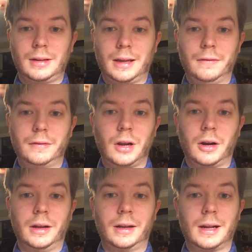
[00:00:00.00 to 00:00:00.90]
kind of
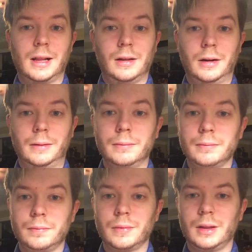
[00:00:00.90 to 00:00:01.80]
garnet color
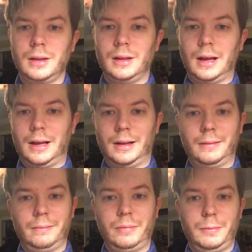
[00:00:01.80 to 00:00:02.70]

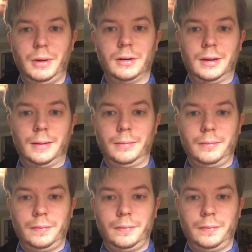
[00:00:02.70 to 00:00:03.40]
spear tip.